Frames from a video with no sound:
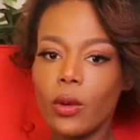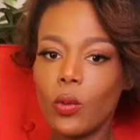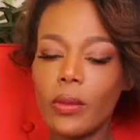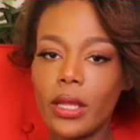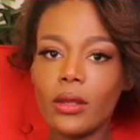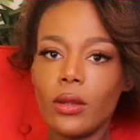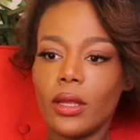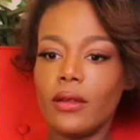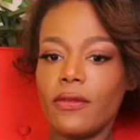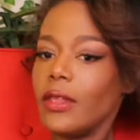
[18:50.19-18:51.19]
Women,
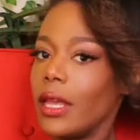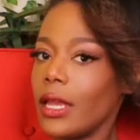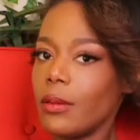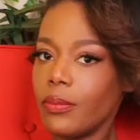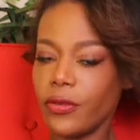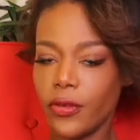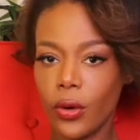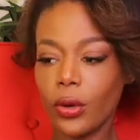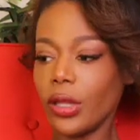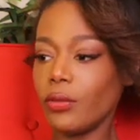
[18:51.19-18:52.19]
if they
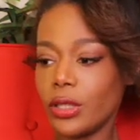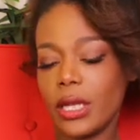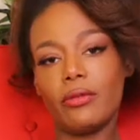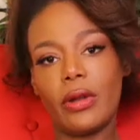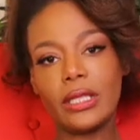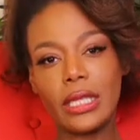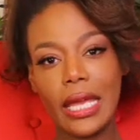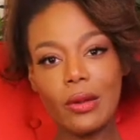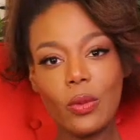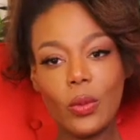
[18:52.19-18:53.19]
prefer, they
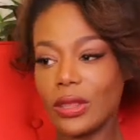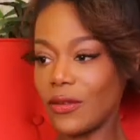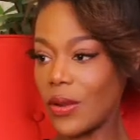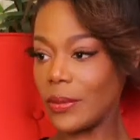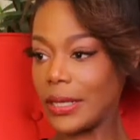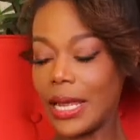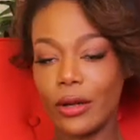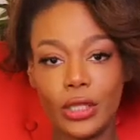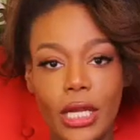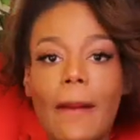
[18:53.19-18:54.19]
resonate with the feminine
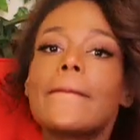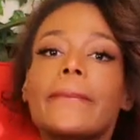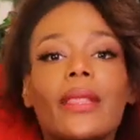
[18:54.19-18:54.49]
energy,